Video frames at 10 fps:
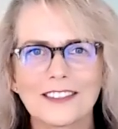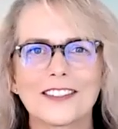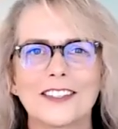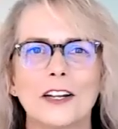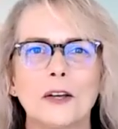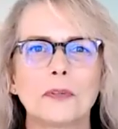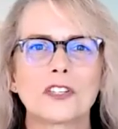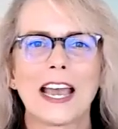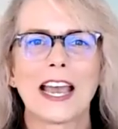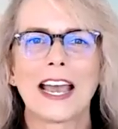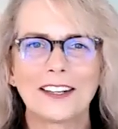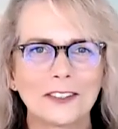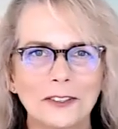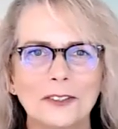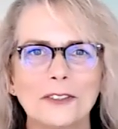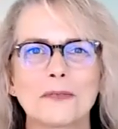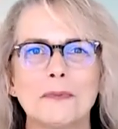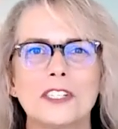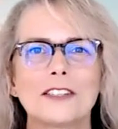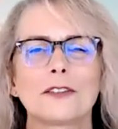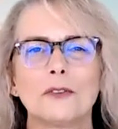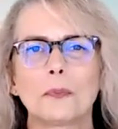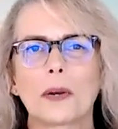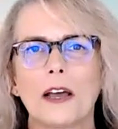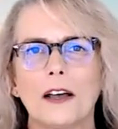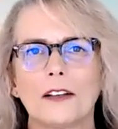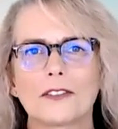you know, botanicals, medicinal plants.